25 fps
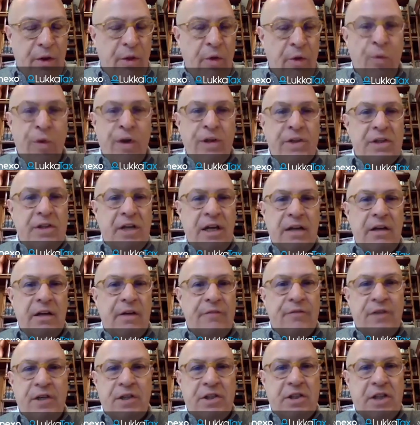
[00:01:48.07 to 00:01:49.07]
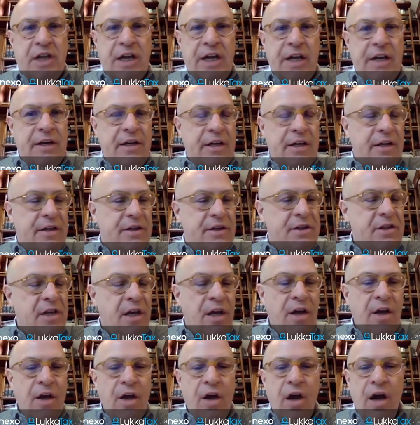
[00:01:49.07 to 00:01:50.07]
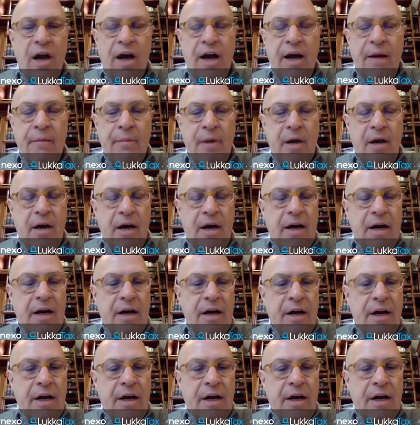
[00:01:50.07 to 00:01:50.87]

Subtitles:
ones I love to cite is an